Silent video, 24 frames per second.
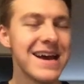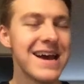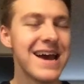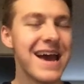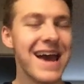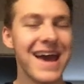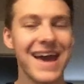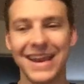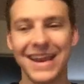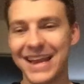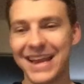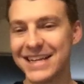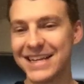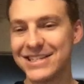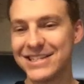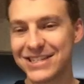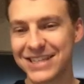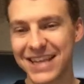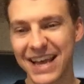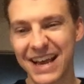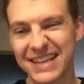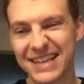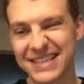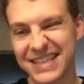And it just
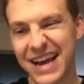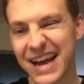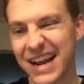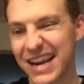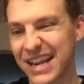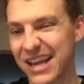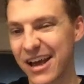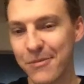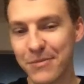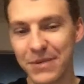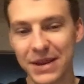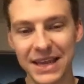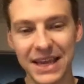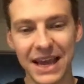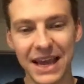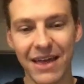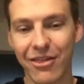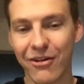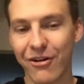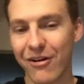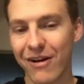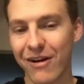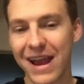has not come together.